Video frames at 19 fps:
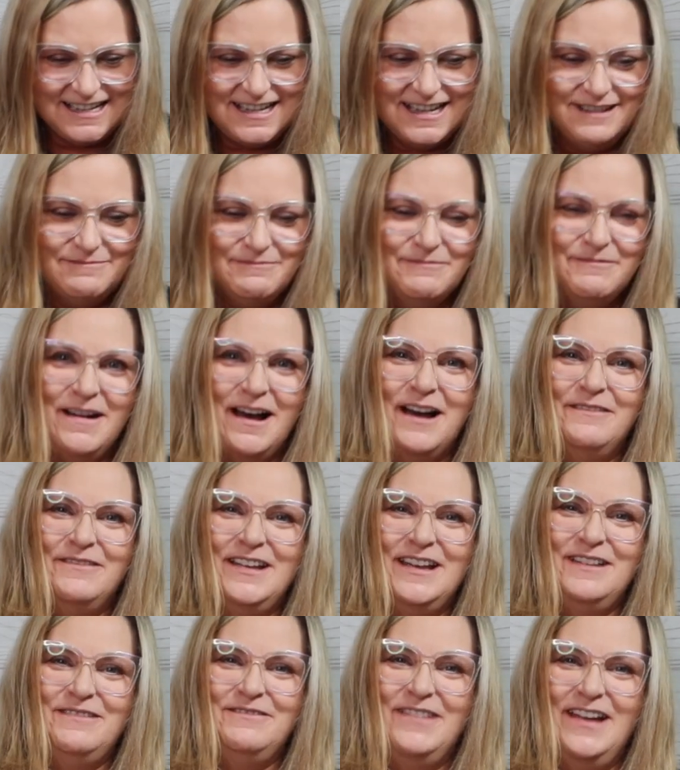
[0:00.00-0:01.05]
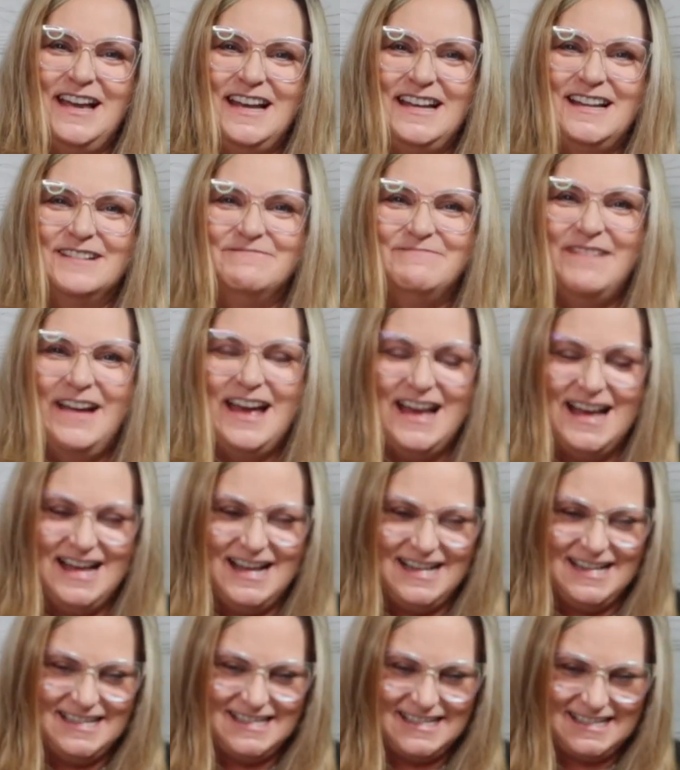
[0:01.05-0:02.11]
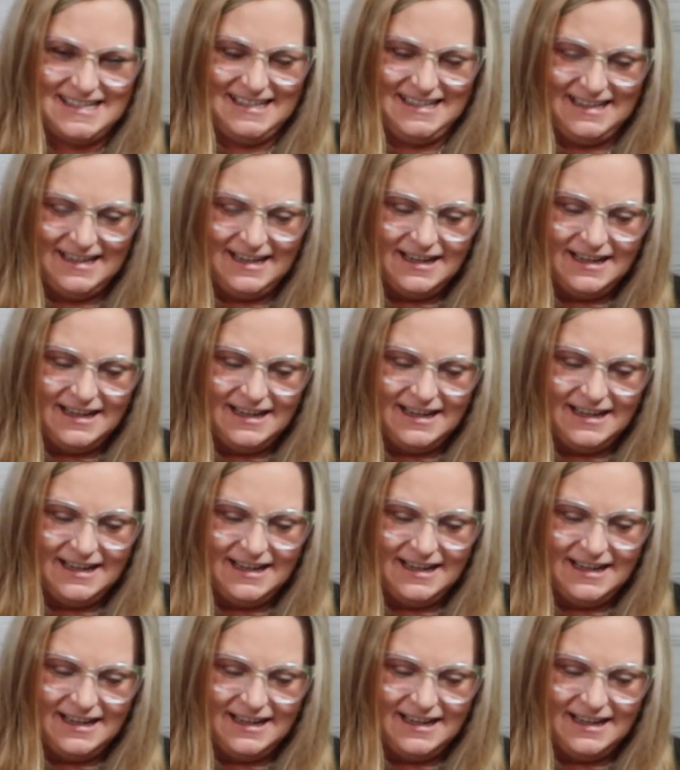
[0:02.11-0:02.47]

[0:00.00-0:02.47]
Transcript: Did mommy make a mess?